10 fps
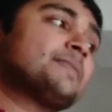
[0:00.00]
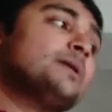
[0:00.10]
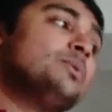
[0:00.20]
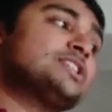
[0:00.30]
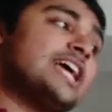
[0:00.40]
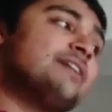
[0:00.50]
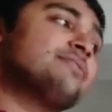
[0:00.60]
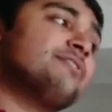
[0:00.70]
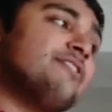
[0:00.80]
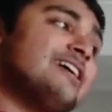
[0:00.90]
which have the
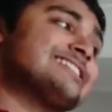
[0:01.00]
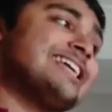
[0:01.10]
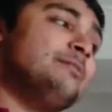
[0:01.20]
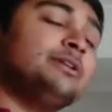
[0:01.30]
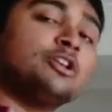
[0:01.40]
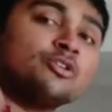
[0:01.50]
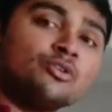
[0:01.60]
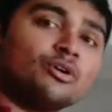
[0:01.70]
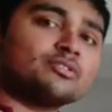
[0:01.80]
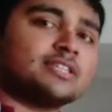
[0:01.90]
first element
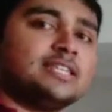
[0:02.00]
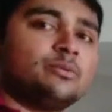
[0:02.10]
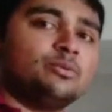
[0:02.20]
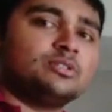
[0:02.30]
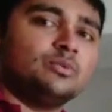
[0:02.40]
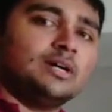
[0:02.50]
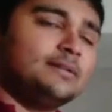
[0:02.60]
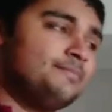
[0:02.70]
not equal to 1.